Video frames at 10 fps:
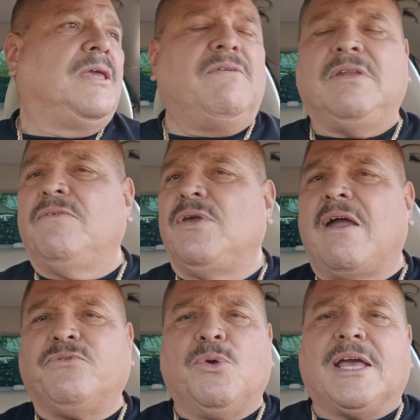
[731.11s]
Even if you
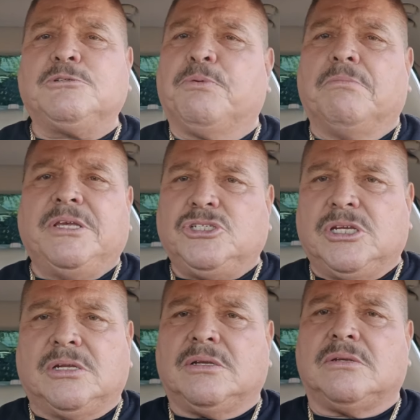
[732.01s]
have to ask
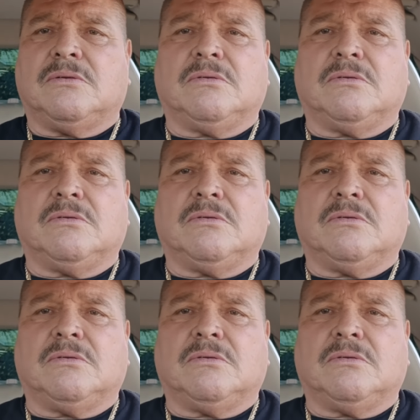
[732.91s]
permission